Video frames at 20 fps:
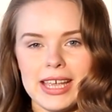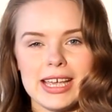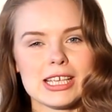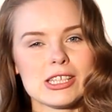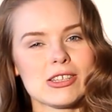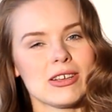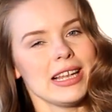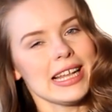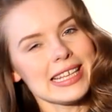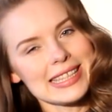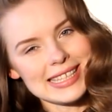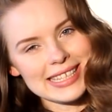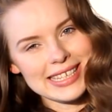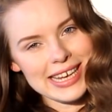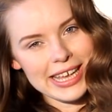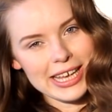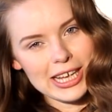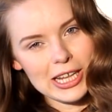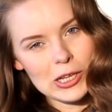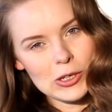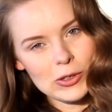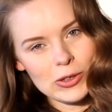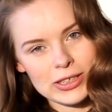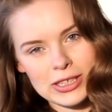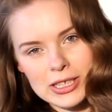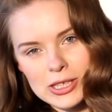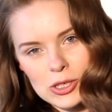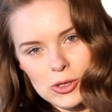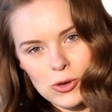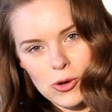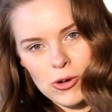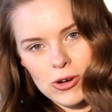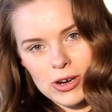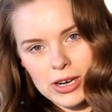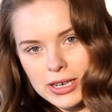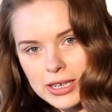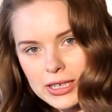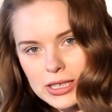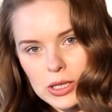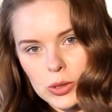So let's take a look in the
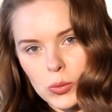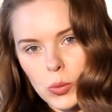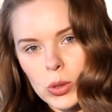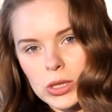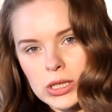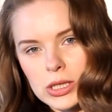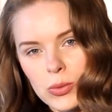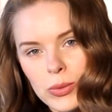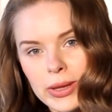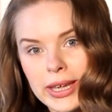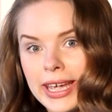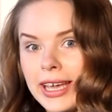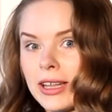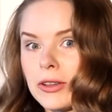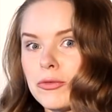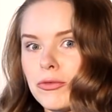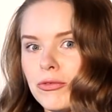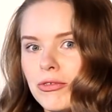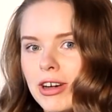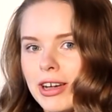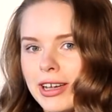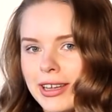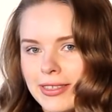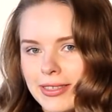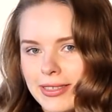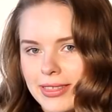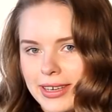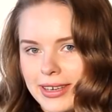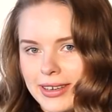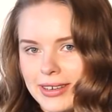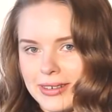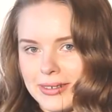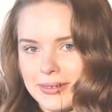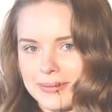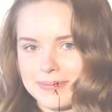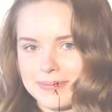scores, what we can find there.